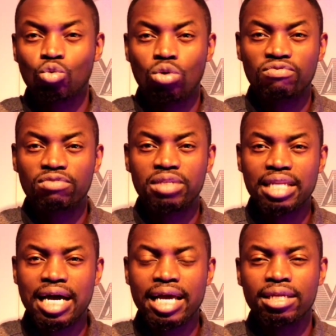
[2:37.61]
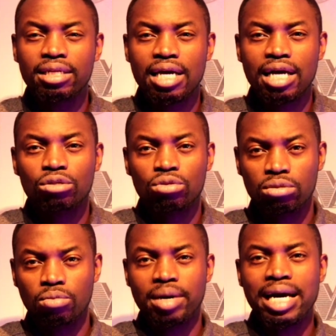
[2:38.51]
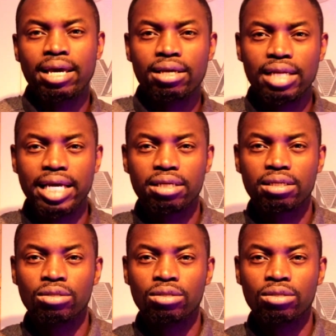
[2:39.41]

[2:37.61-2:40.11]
159 and you buy like,